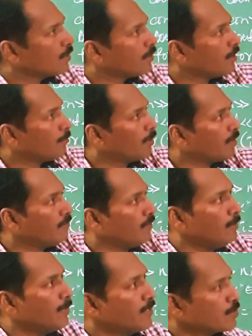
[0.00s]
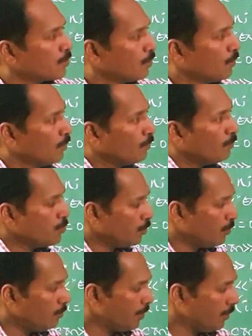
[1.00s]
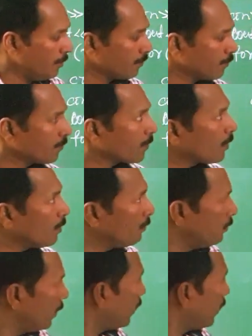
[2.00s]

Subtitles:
Number of elements, which will be, we'll